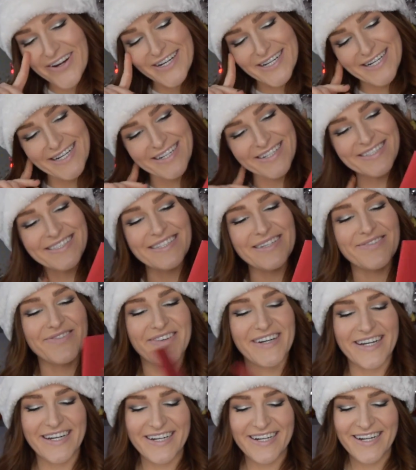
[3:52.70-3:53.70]
in here
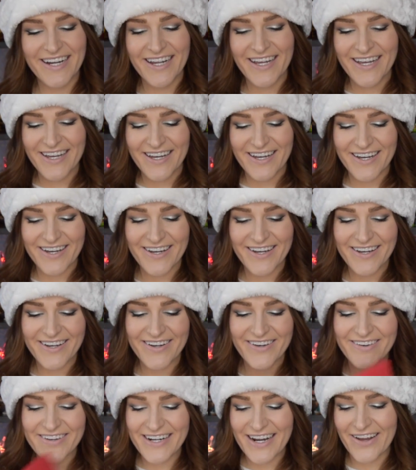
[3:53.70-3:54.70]
somewhere.
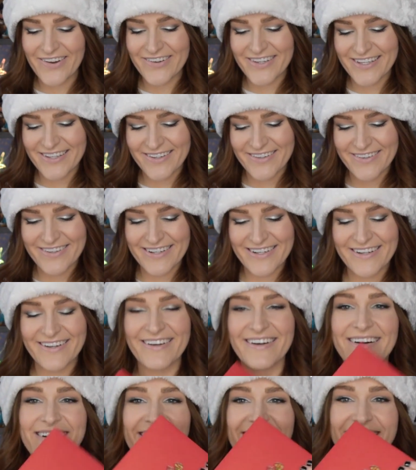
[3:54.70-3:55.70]
Oh, and how cute. It
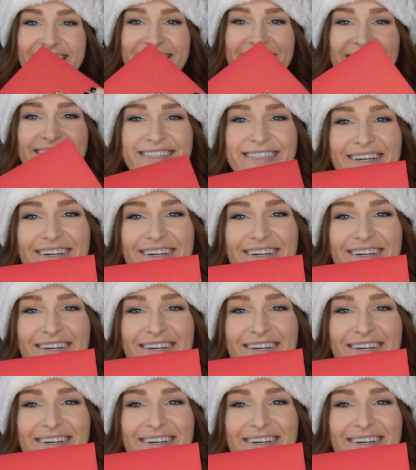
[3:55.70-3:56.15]
all has